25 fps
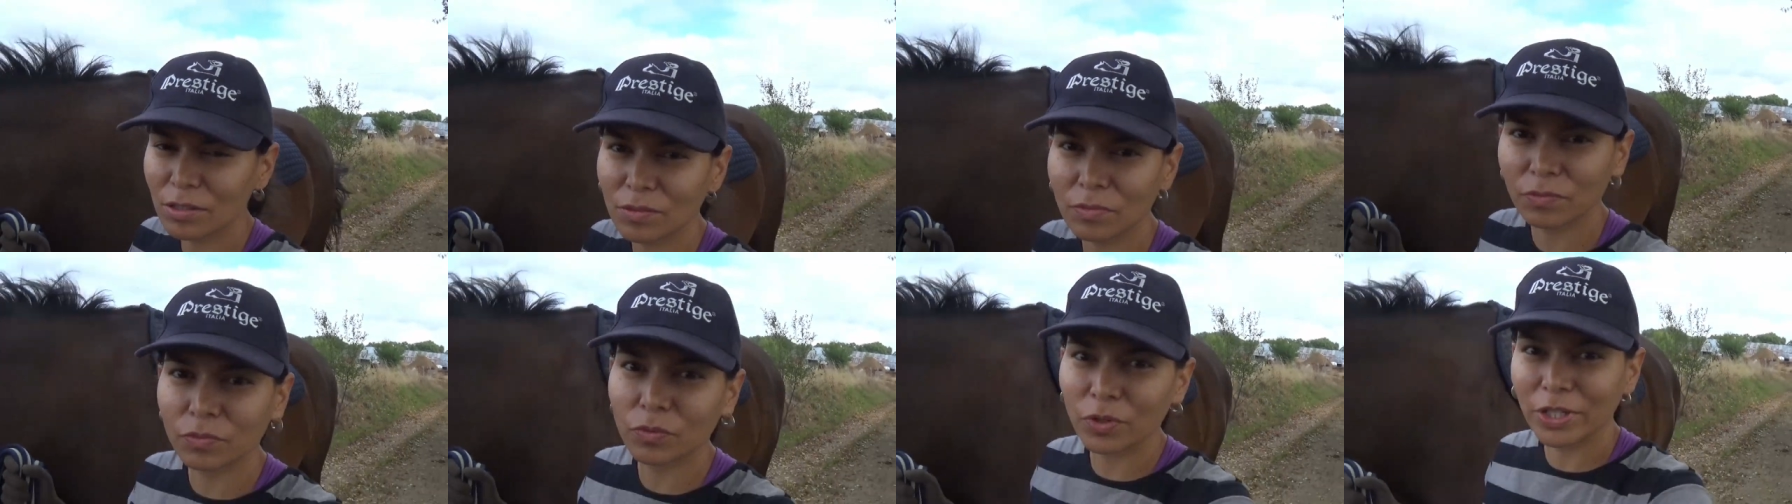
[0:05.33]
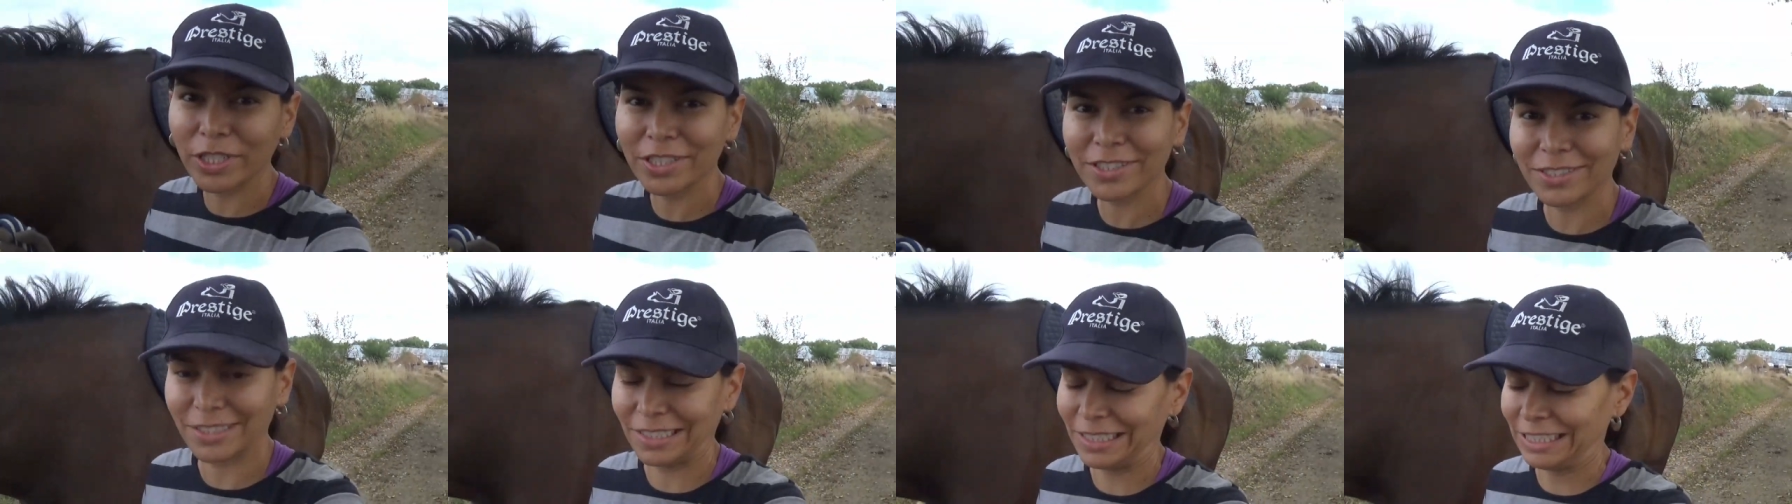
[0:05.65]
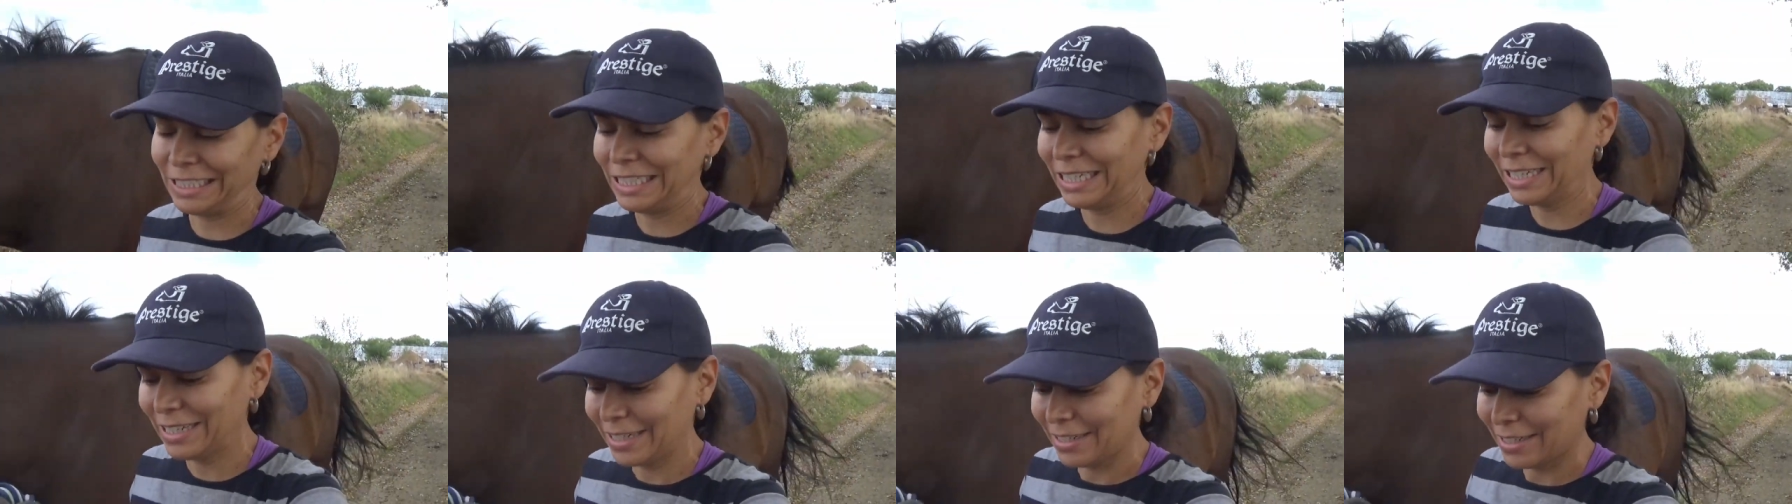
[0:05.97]
of wind
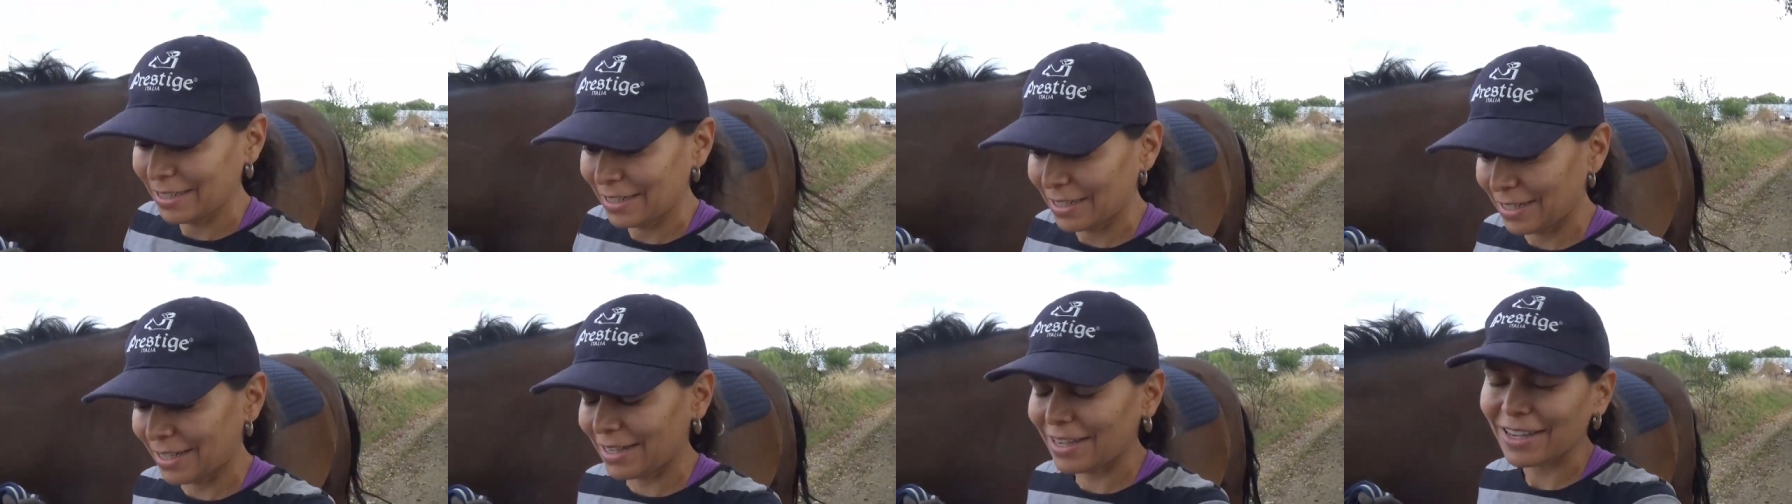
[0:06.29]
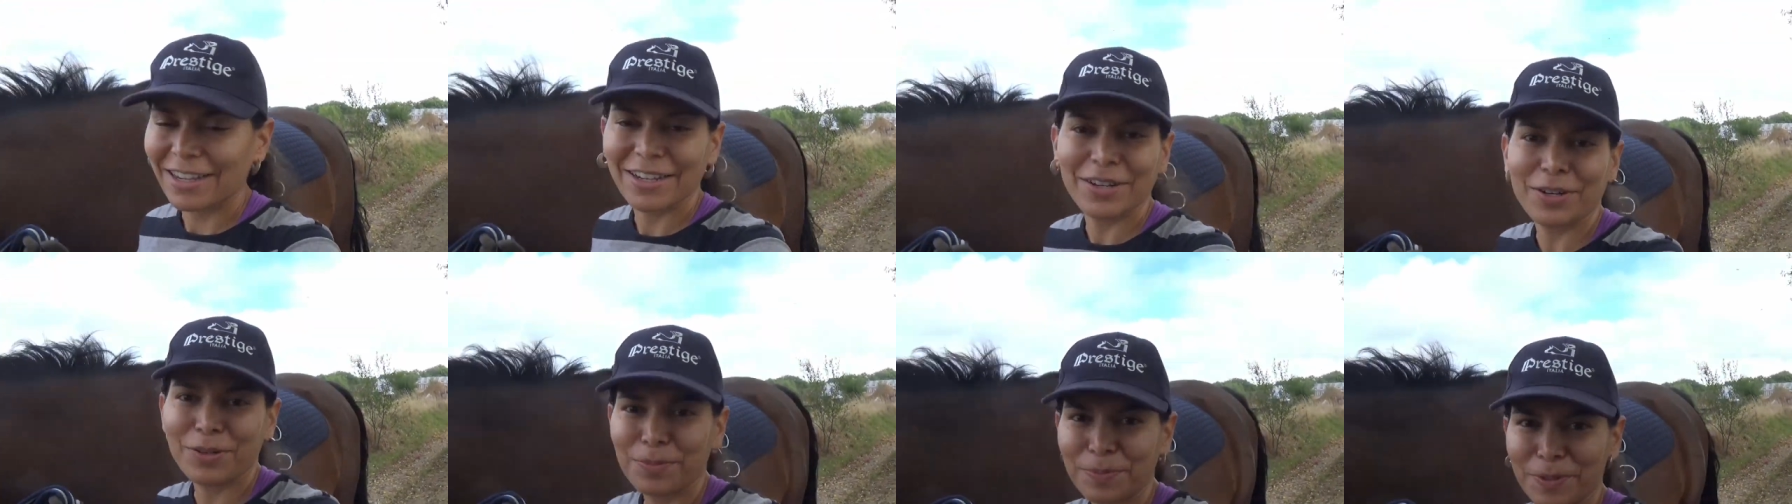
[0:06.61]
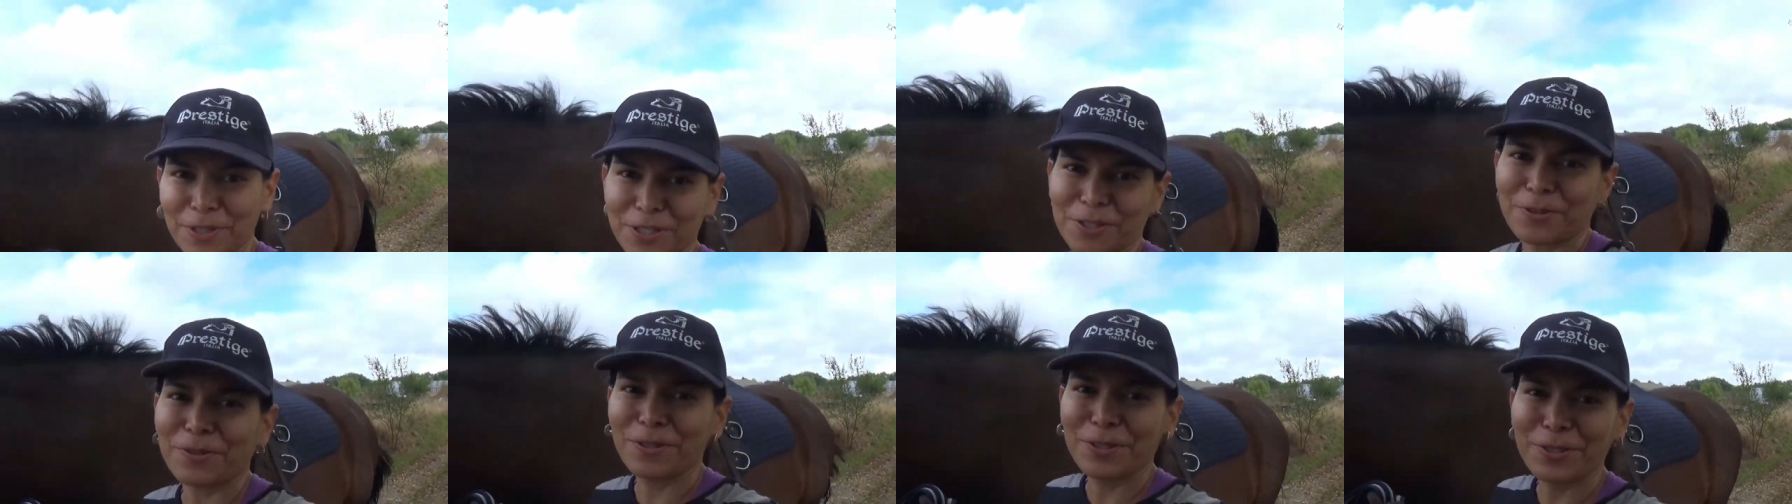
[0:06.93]
I hope
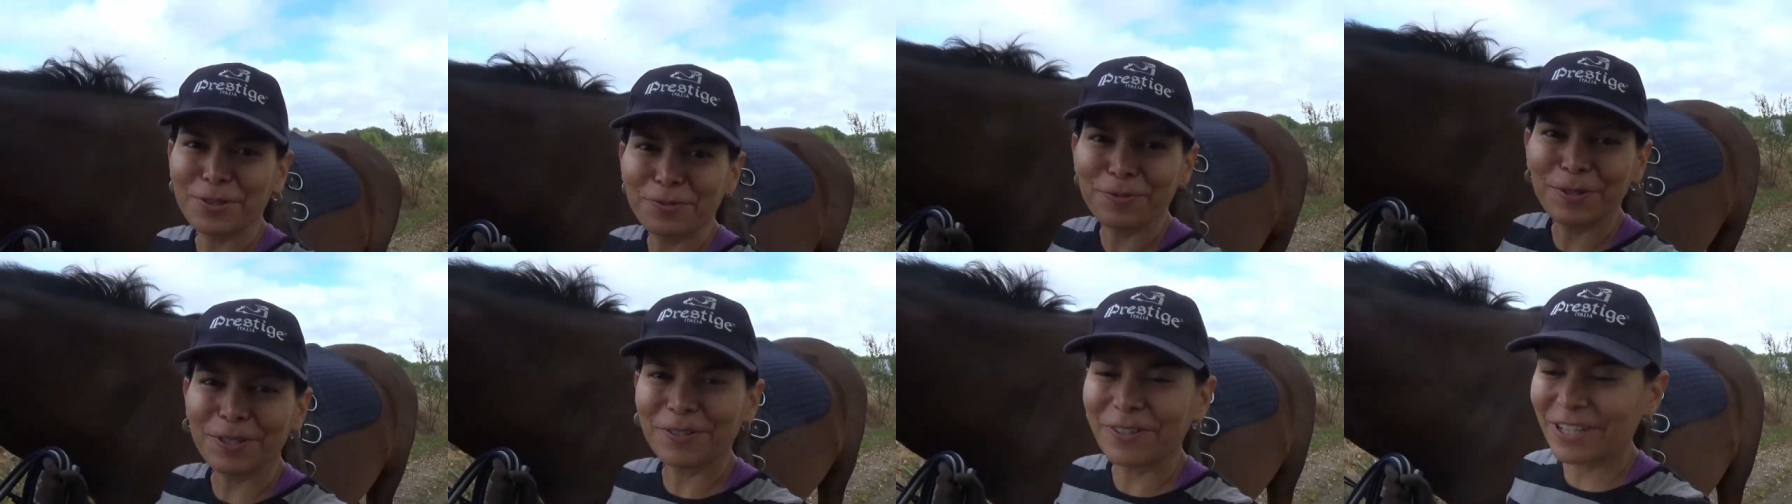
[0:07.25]
it's going to be